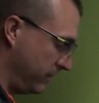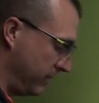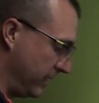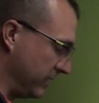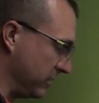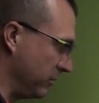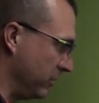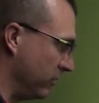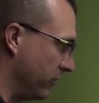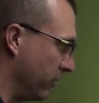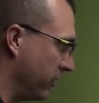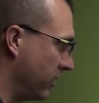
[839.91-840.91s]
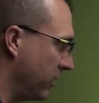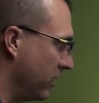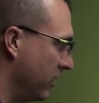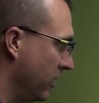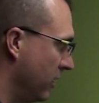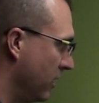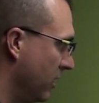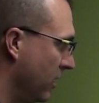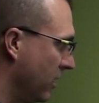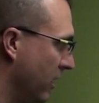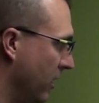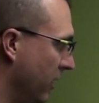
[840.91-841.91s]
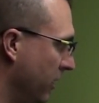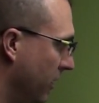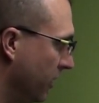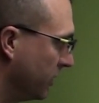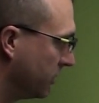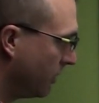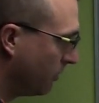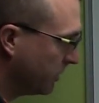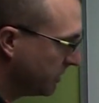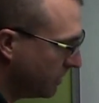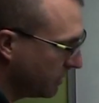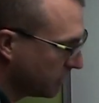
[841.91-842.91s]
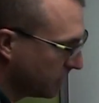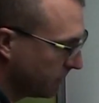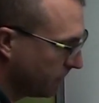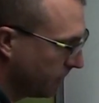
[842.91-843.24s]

That's a beautiful thing. Alright, so what's this?